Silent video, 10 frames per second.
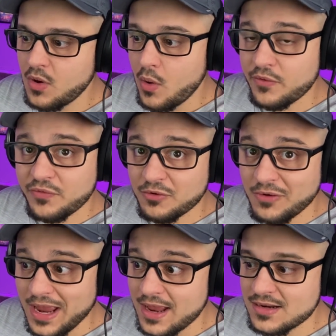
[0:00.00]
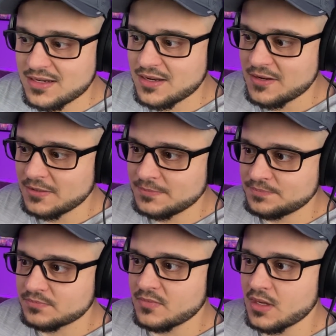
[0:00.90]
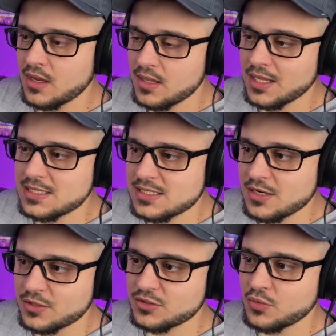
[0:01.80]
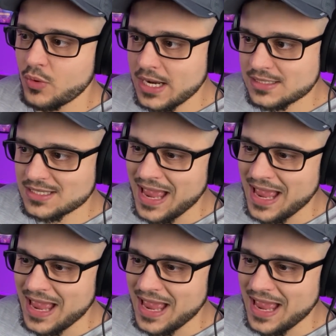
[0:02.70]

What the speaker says: going for Rand, and let's start to raise the